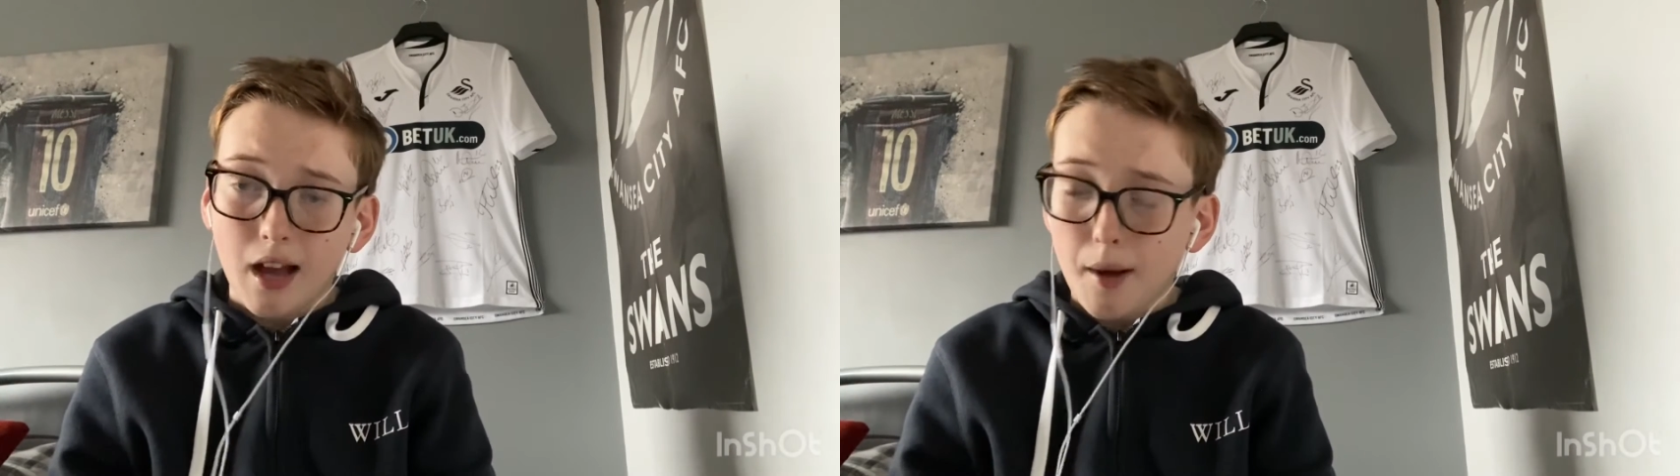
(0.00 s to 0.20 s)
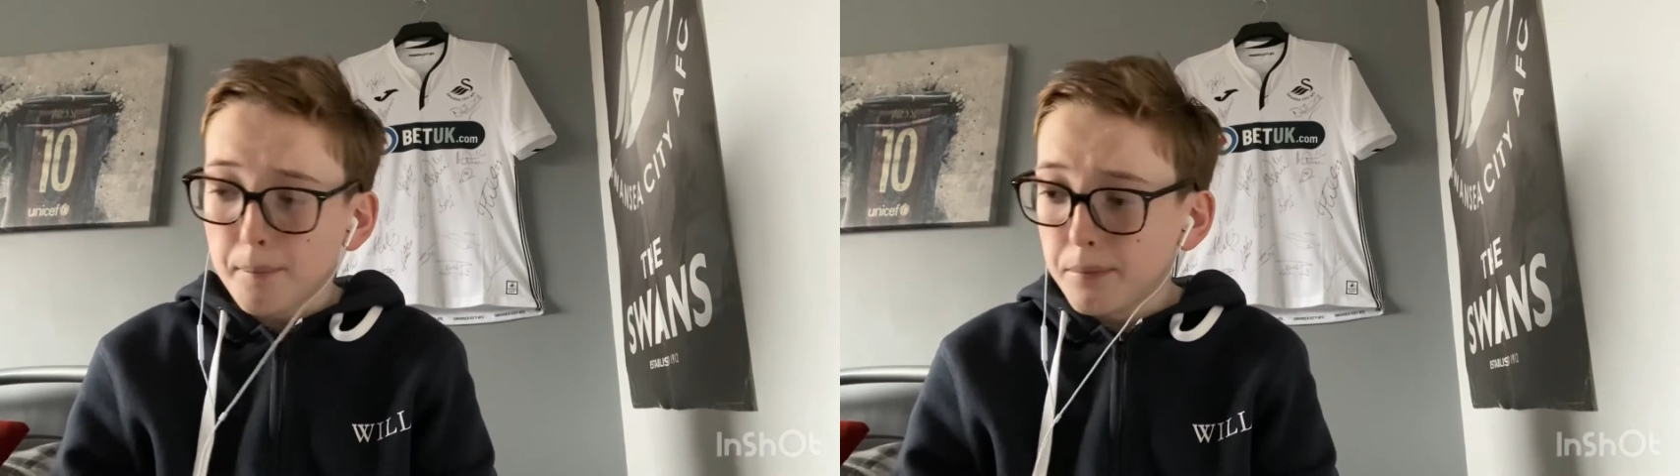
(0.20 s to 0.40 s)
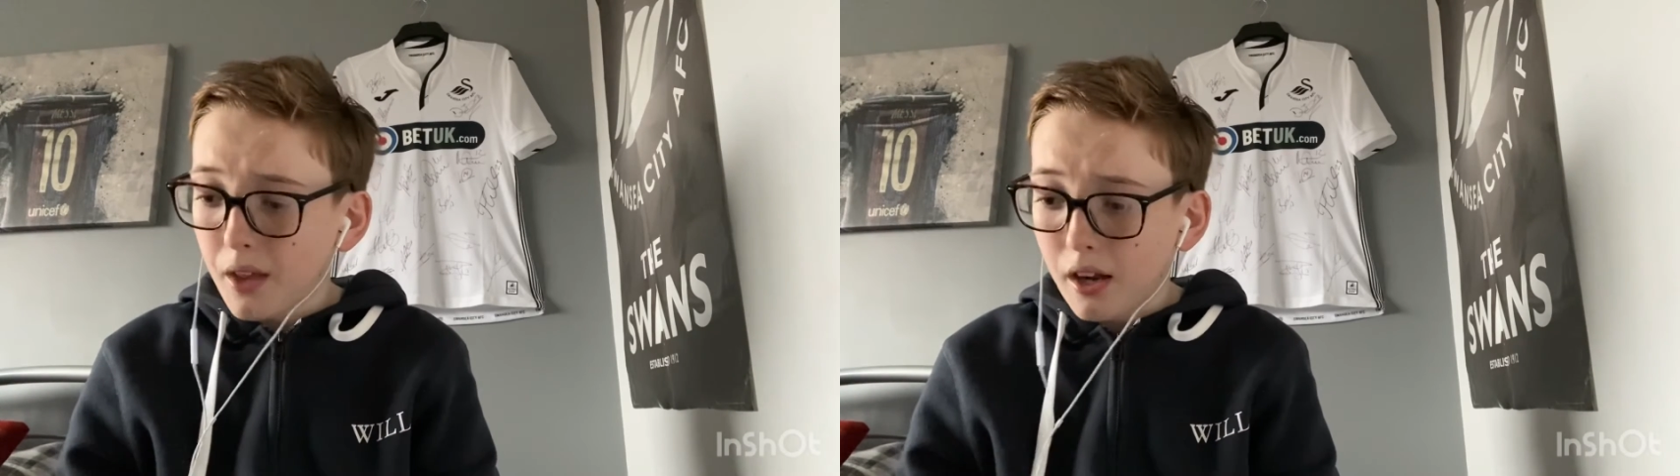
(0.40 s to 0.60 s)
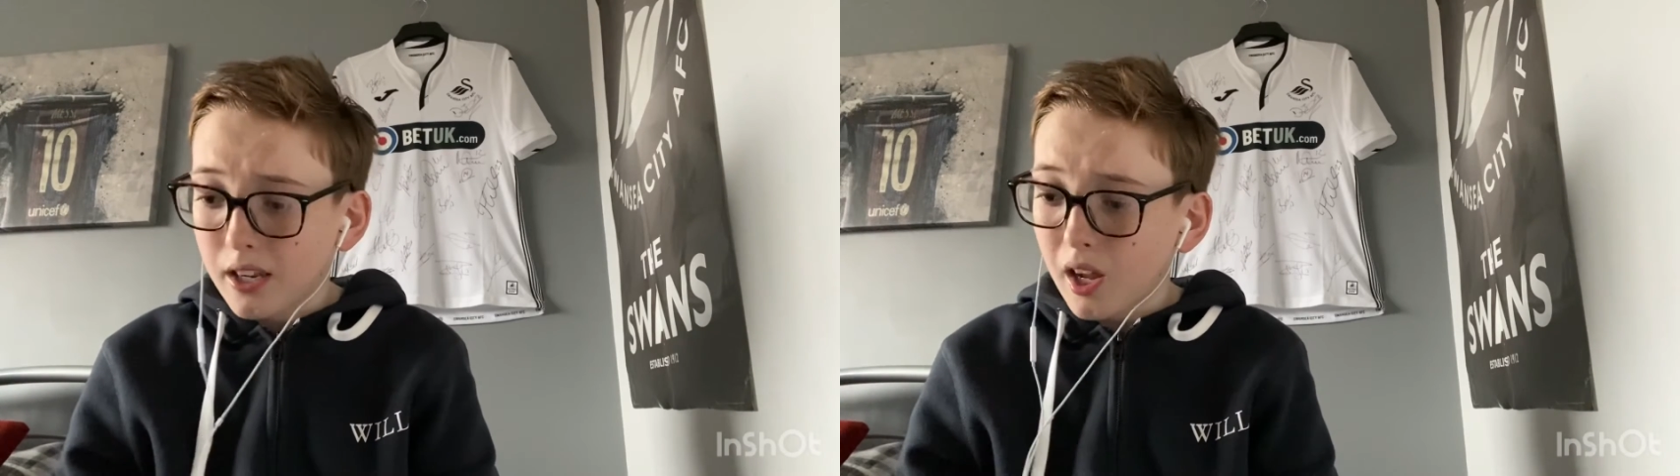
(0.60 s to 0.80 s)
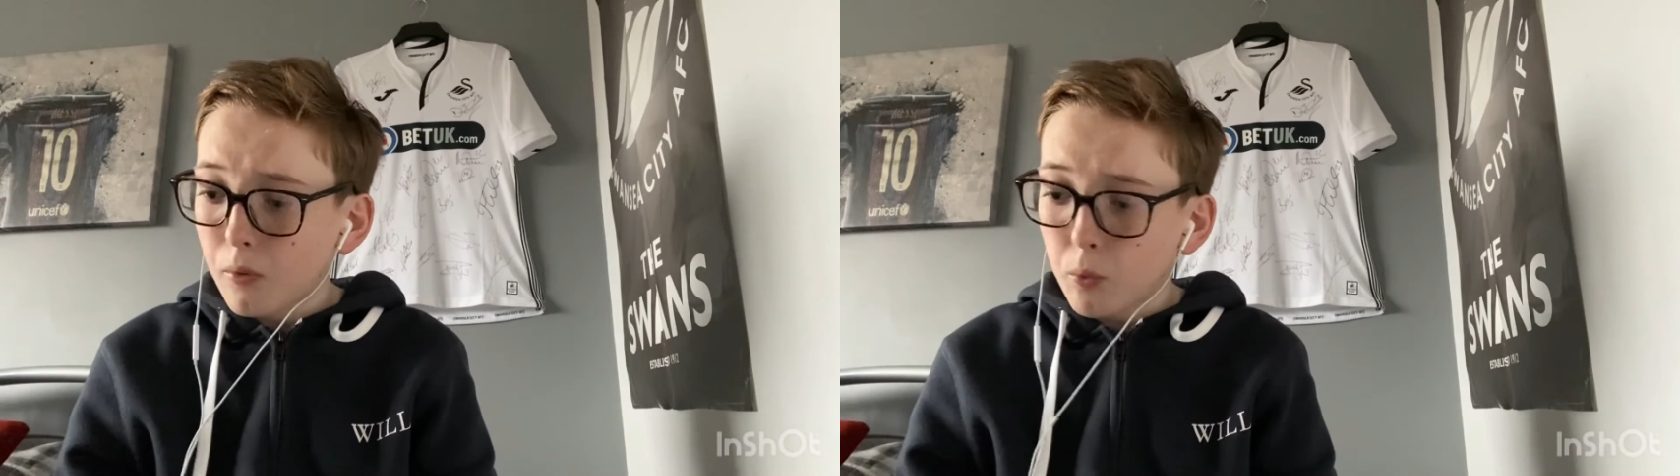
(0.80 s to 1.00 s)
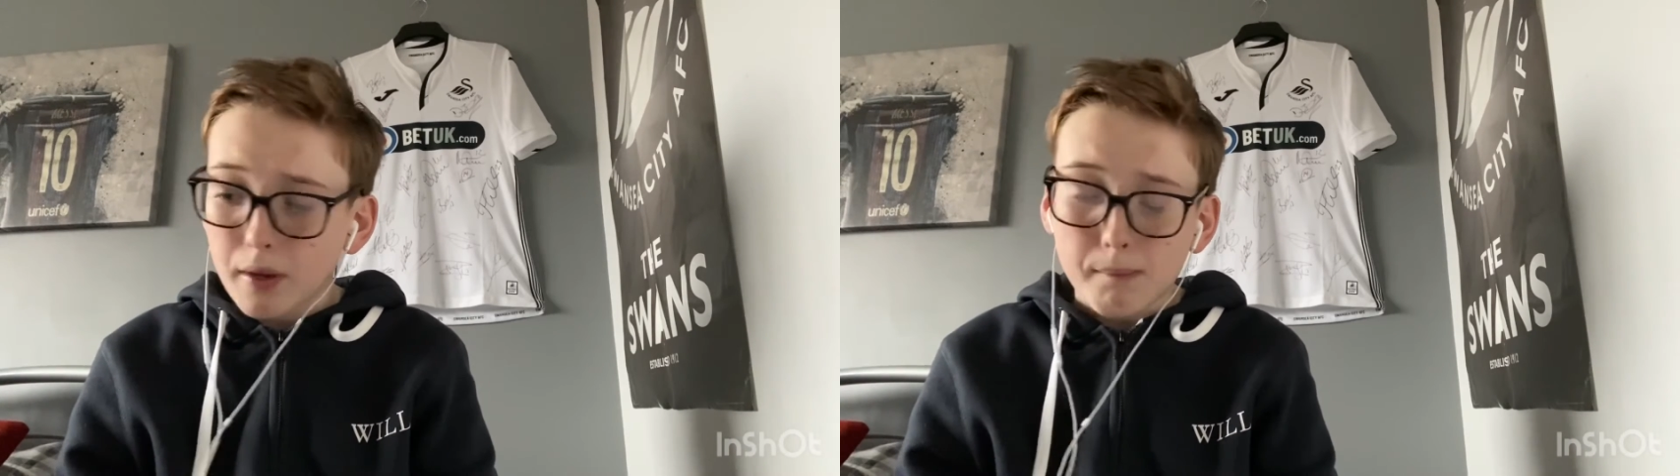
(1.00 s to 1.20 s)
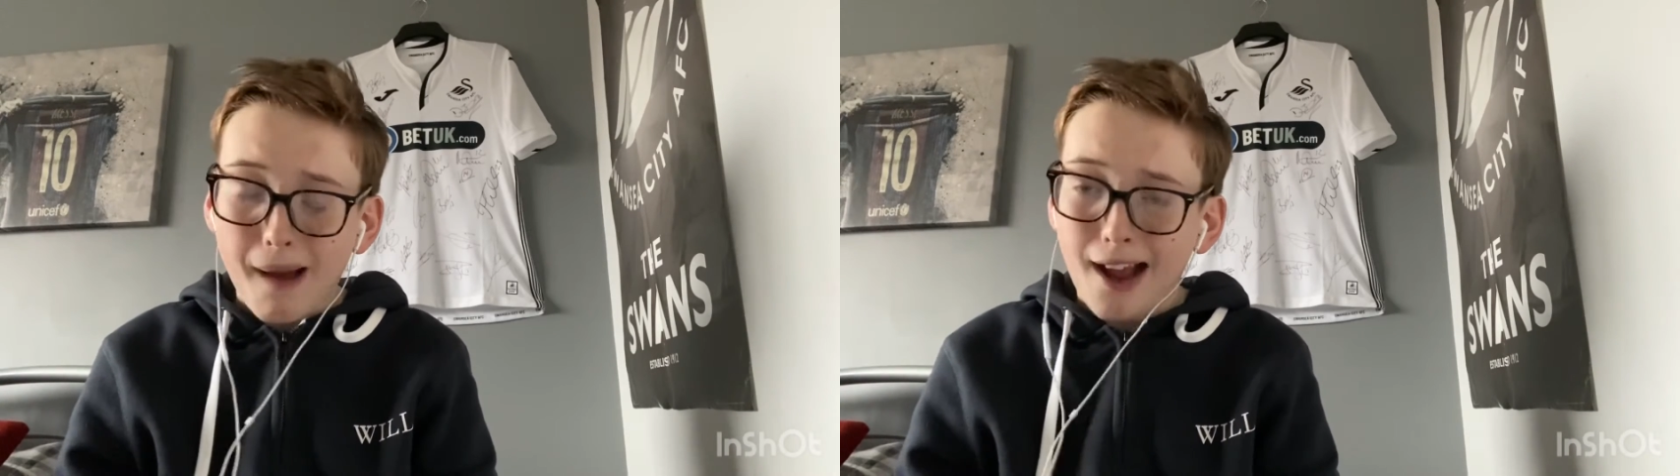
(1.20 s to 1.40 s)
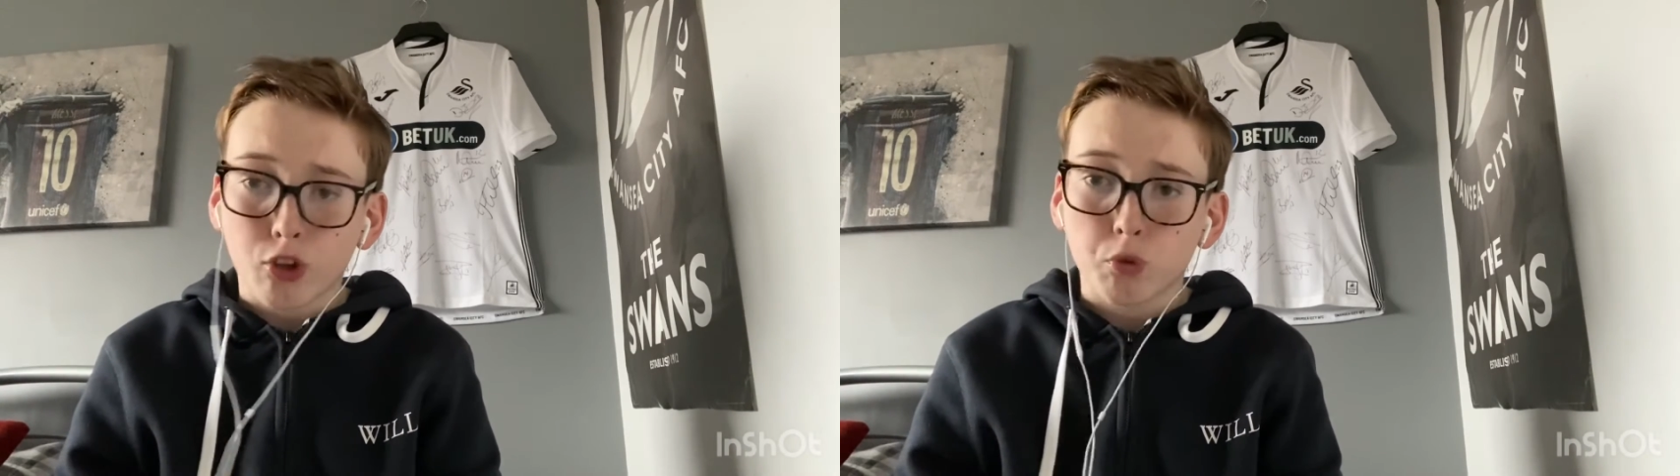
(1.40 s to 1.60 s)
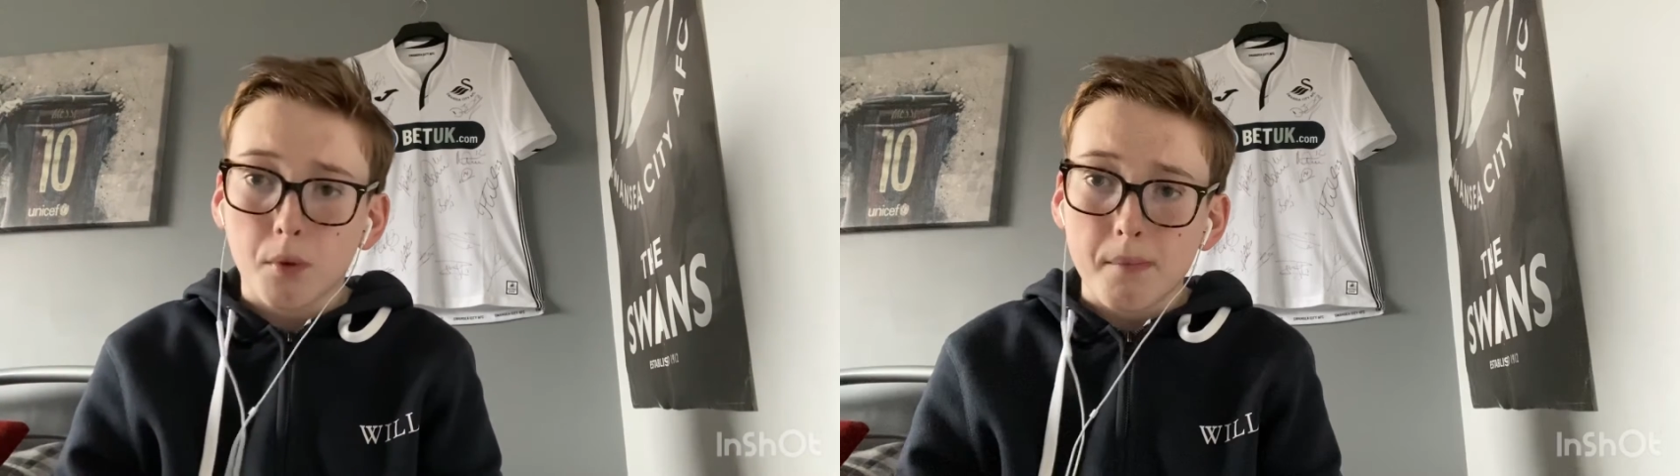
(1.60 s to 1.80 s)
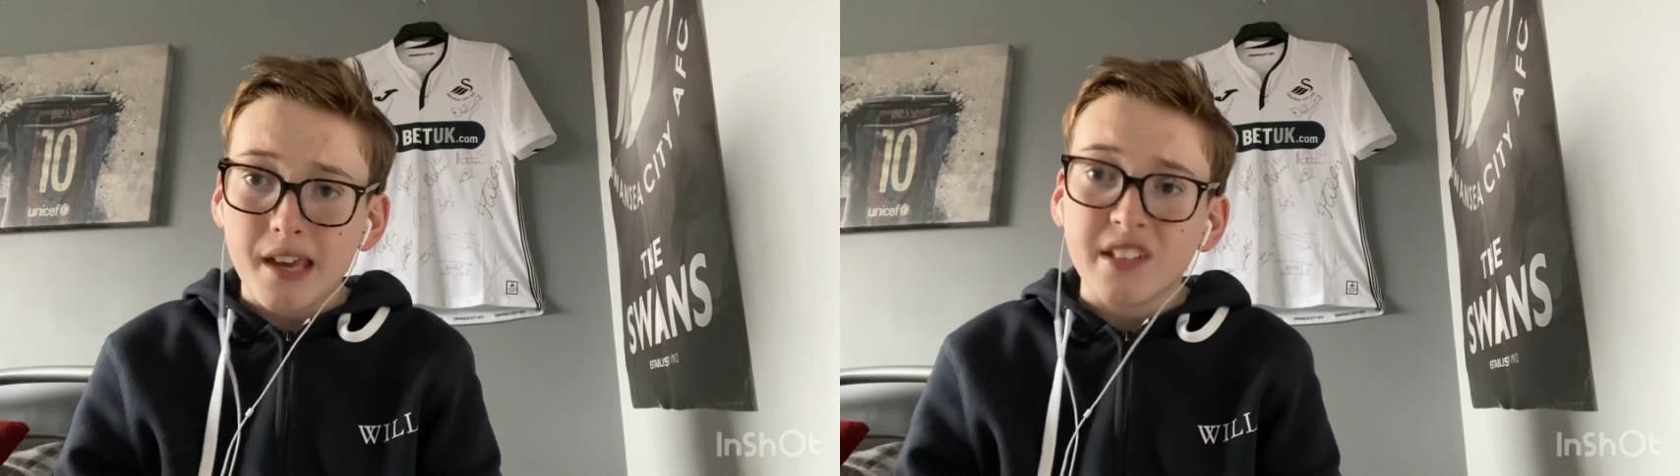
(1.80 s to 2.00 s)
Our wing backs were
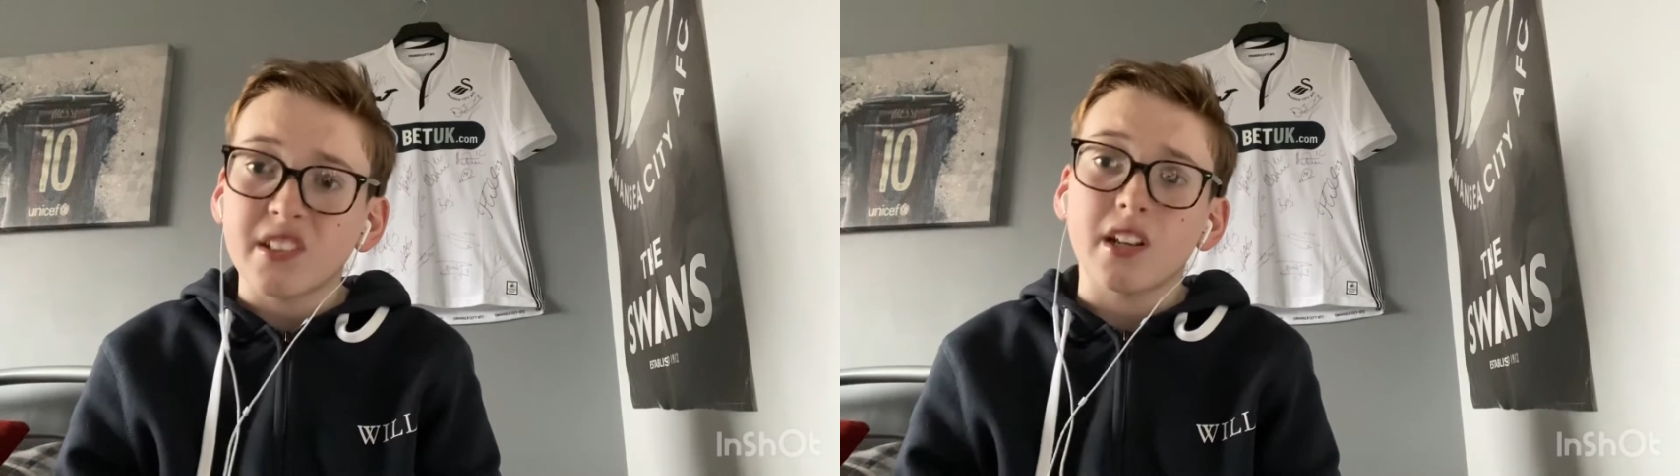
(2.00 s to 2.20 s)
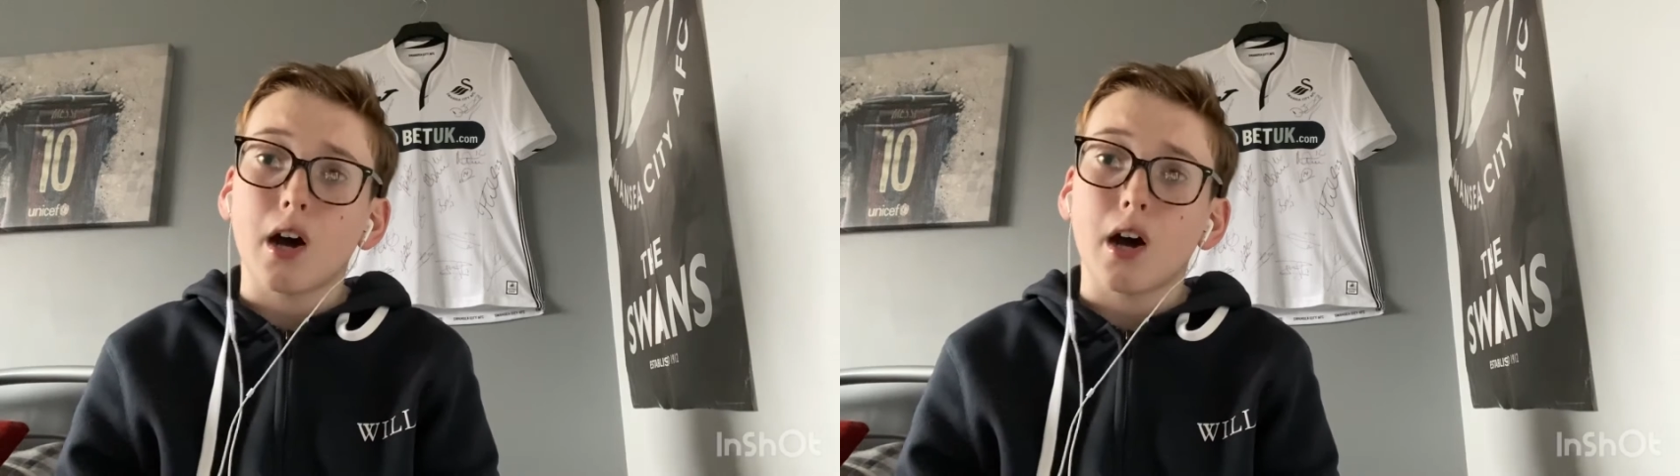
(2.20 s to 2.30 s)
amazing.